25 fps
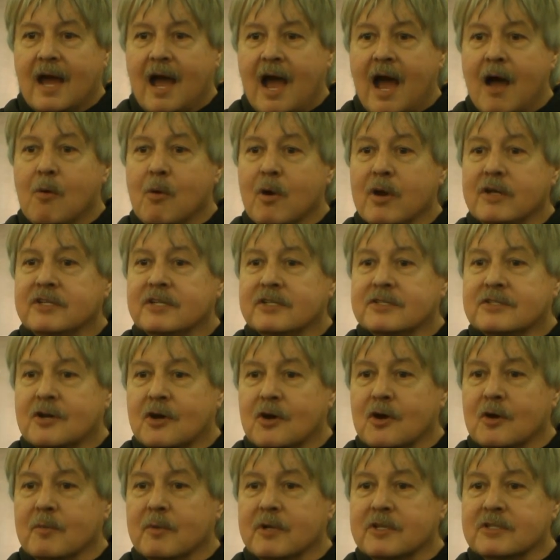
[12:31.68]
I went to
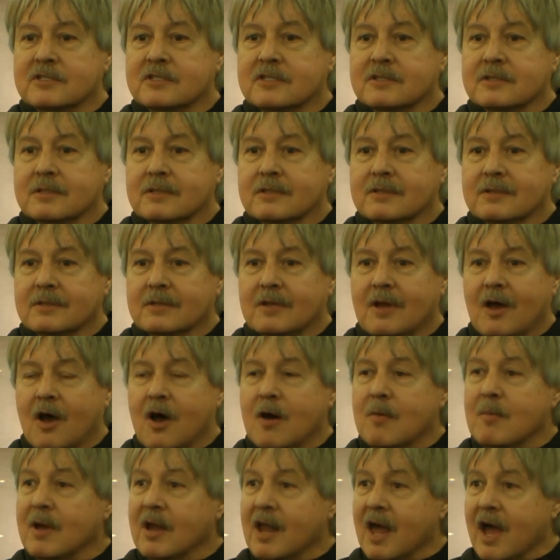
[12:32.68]
tournaments
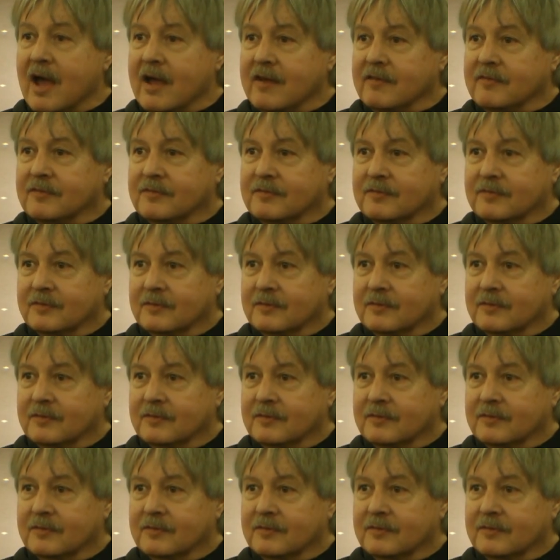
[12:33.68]
all my life.